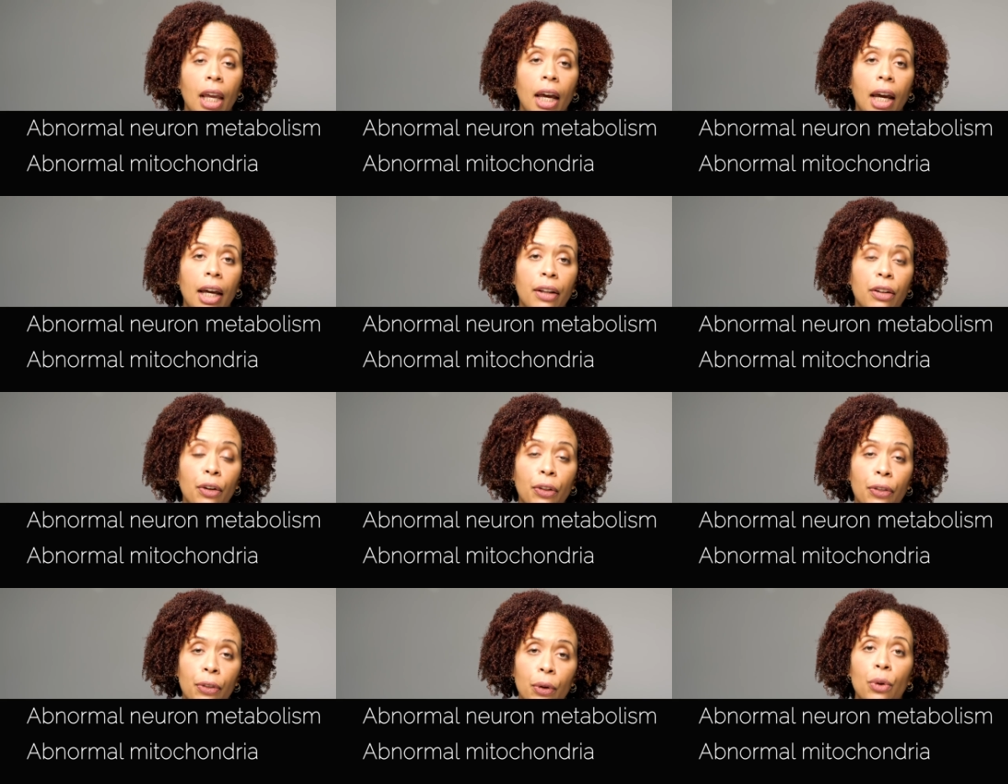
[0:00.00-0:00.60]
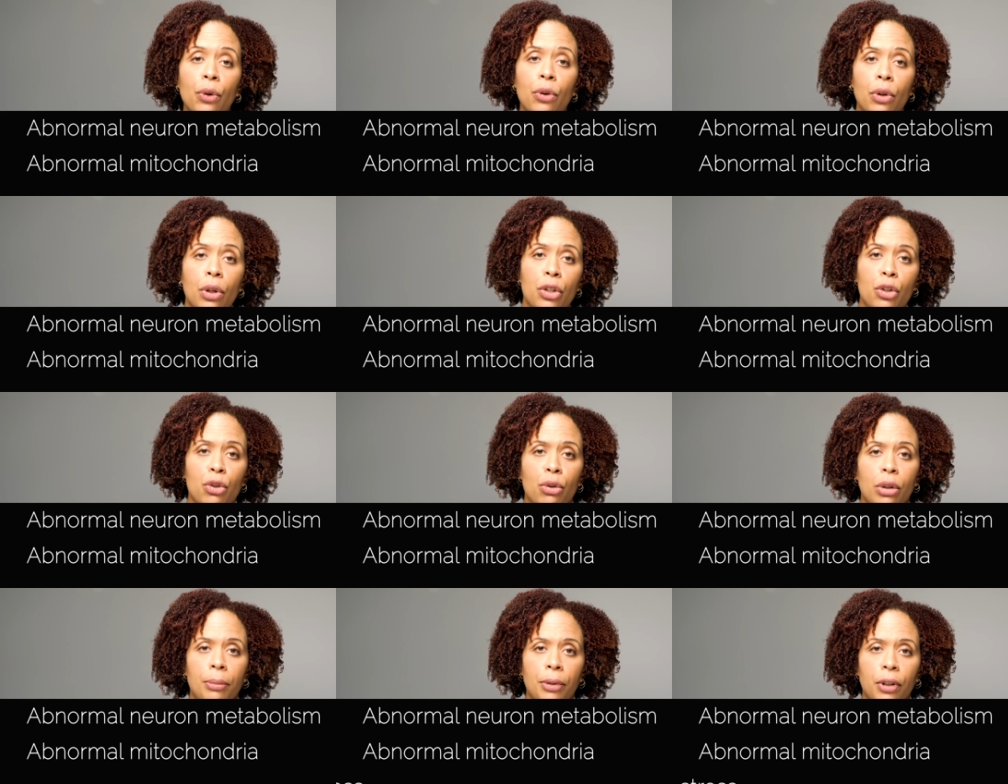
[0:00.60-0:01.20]
And the third
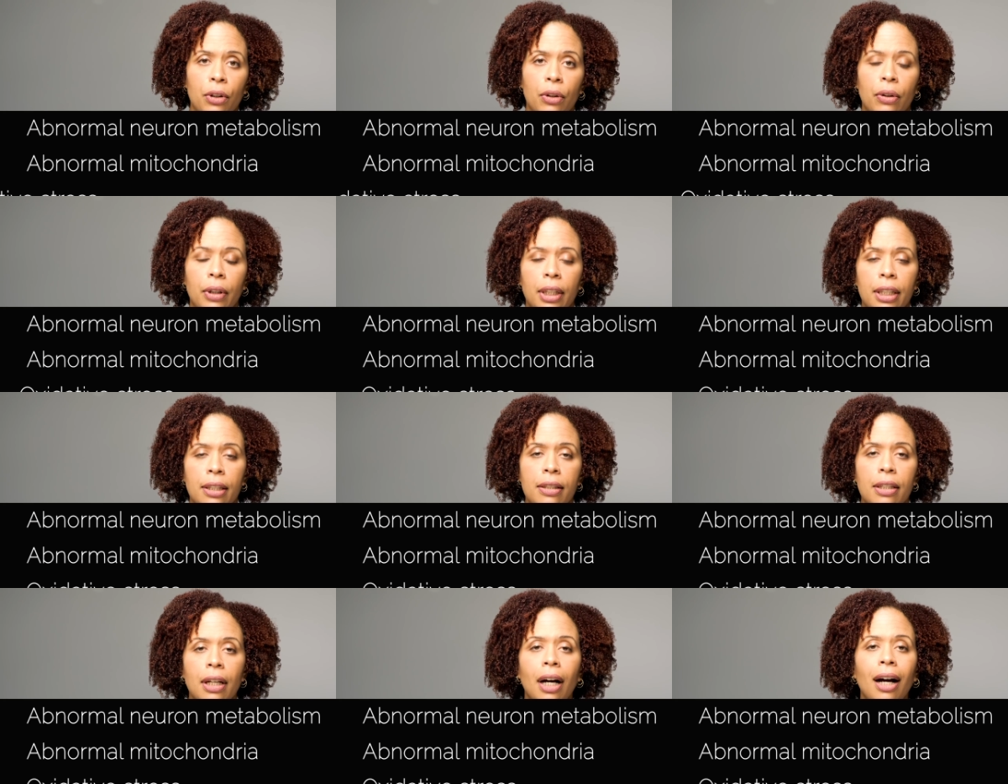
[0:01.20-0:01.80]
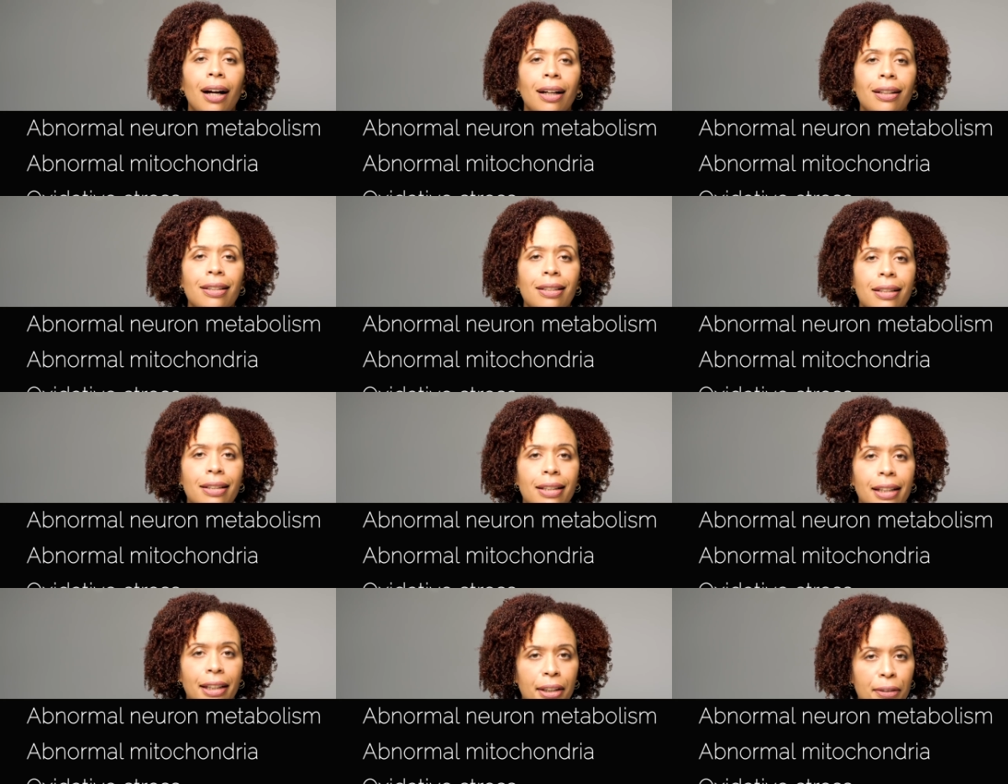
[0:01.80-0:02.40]
contributor is
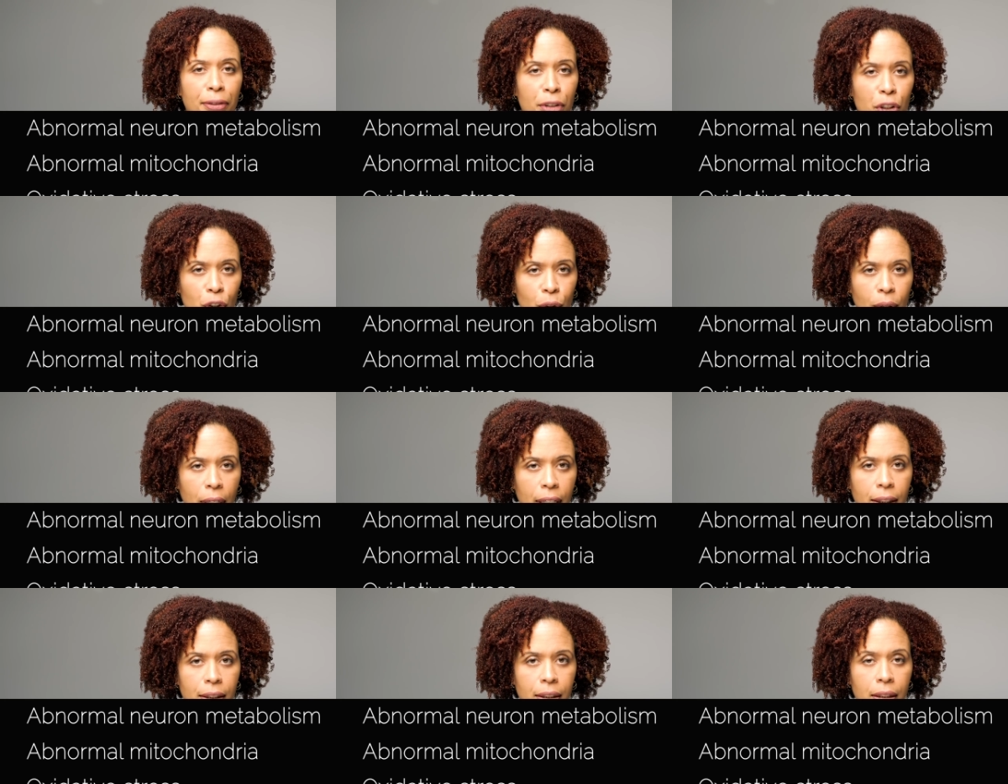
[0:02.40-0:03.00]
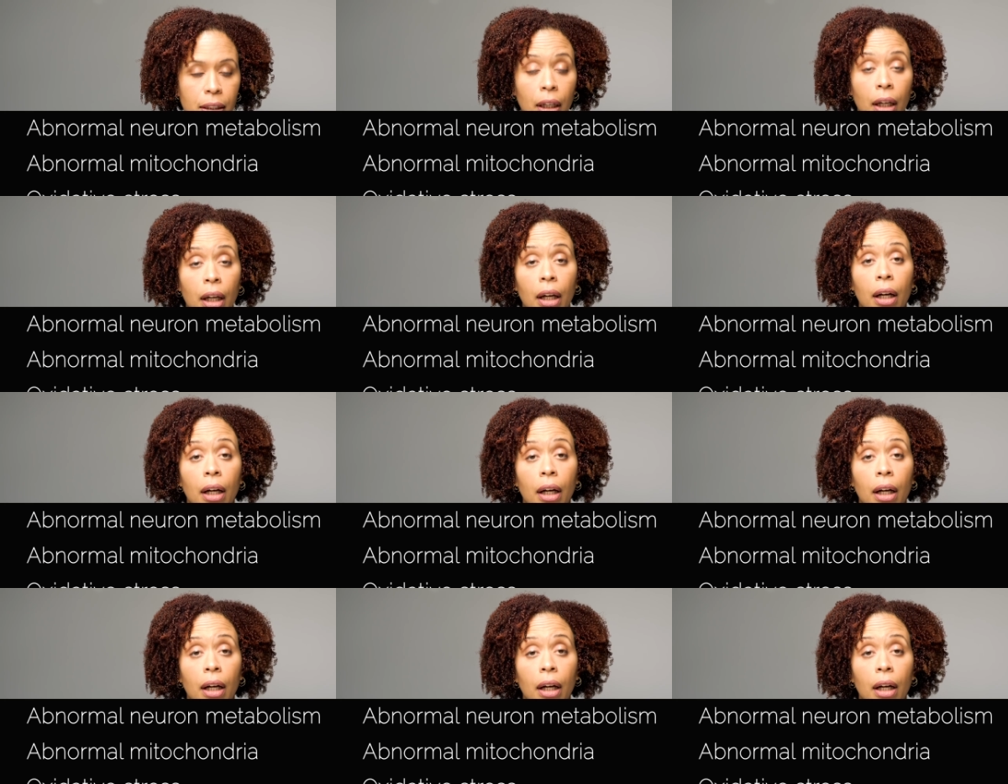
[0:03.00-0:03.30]
oxidative stress.